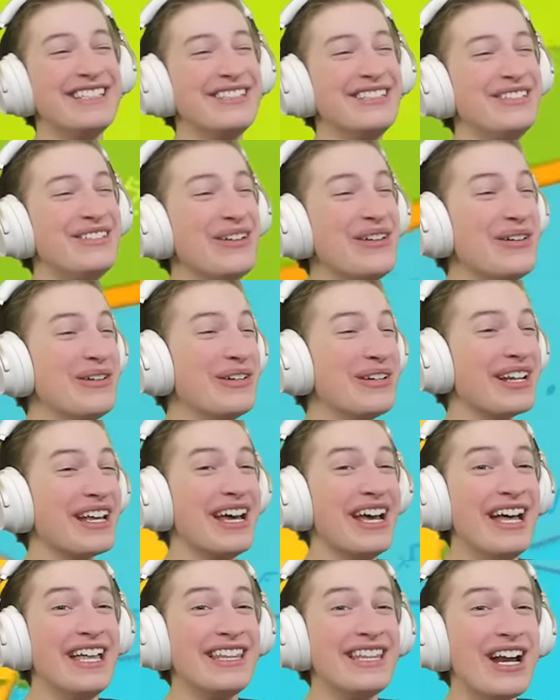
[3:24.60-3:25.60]

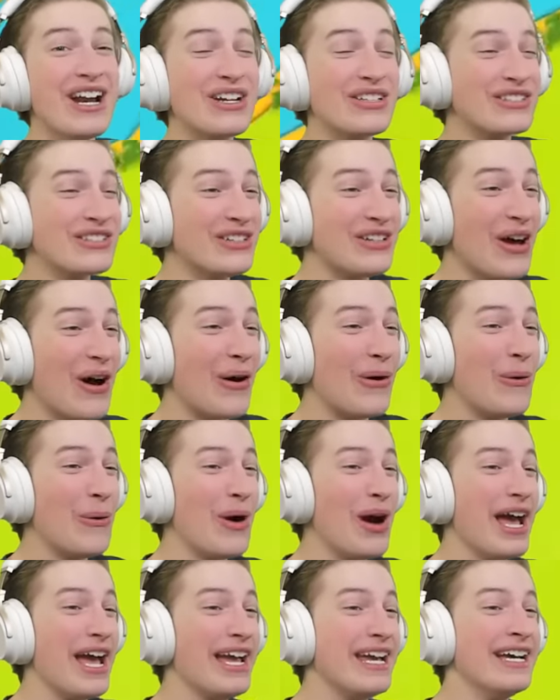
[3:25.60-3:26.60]
Dude, there's no
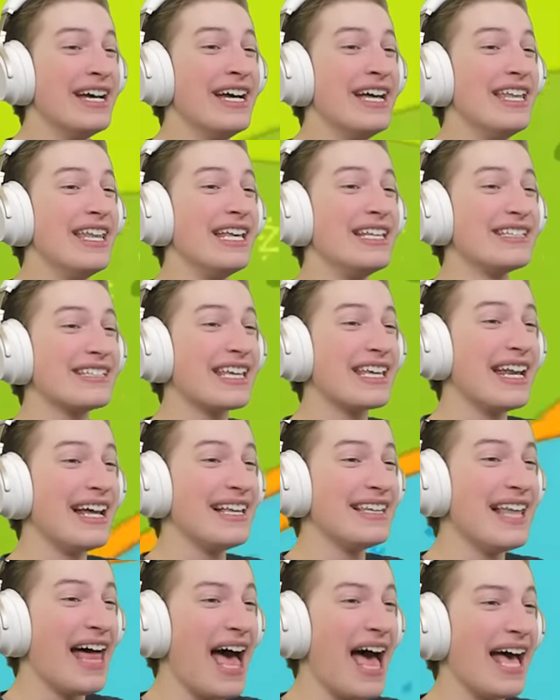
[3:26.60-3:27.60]
way this is
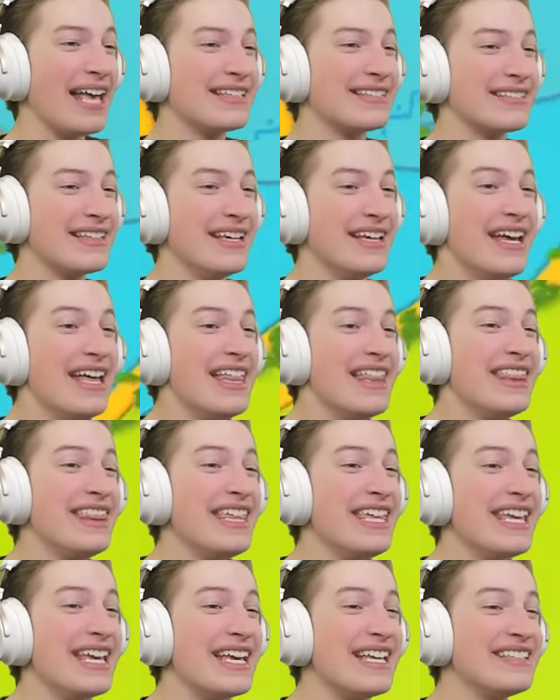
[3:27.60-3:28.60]
gonna last
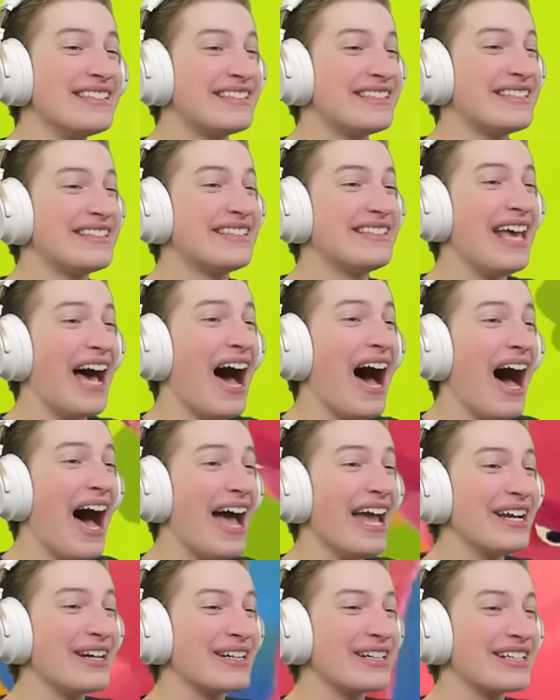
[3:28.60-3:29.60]
the
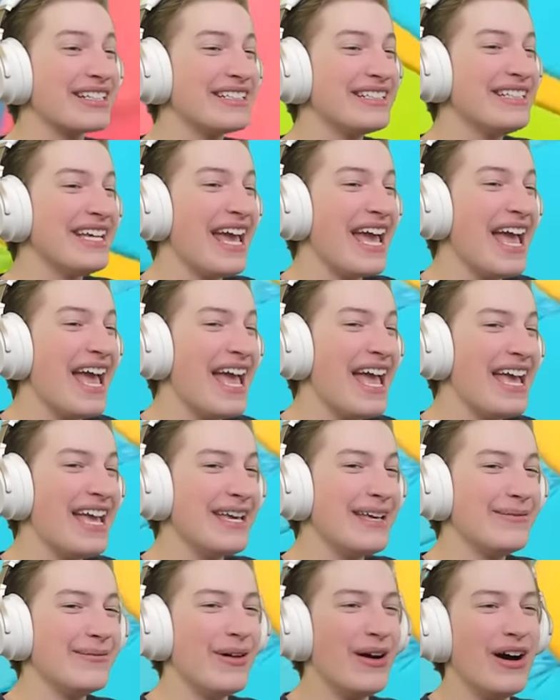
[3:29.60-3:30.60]
entire
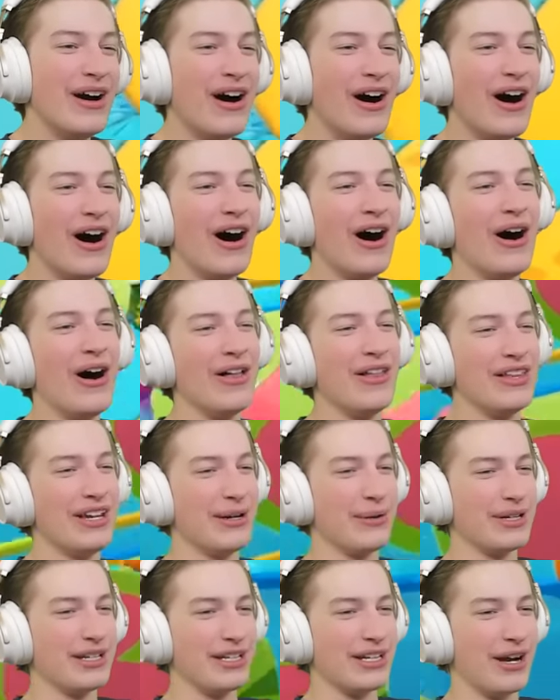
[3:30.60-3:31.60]
game. Oh,
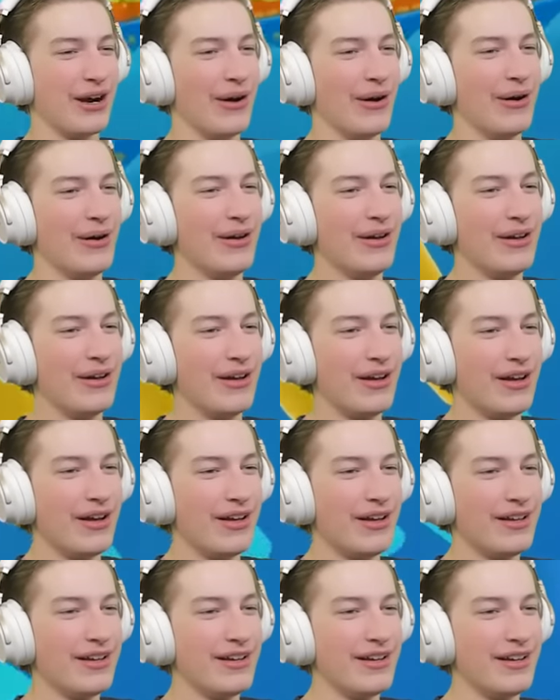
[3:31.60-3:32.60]
there we go.
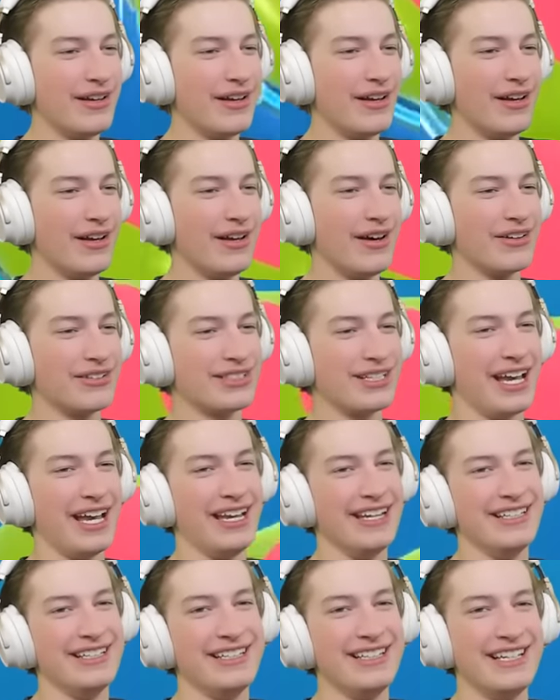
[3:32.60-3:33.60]

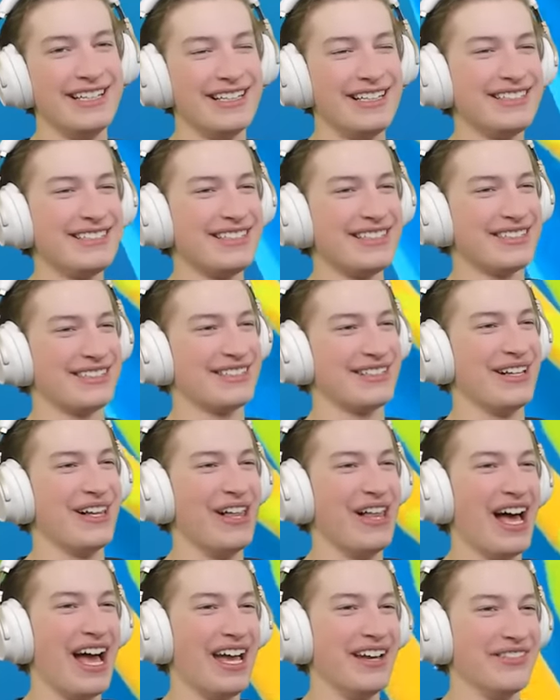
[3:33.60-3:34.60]
Okay, at least he's still
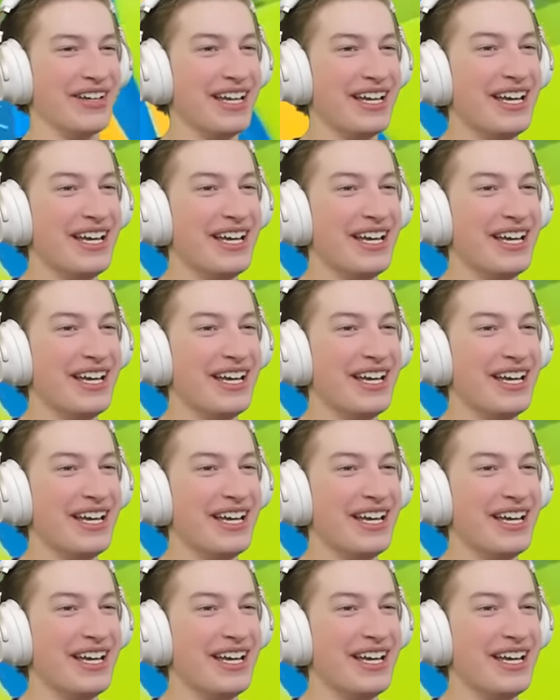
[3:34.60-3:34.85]
alive.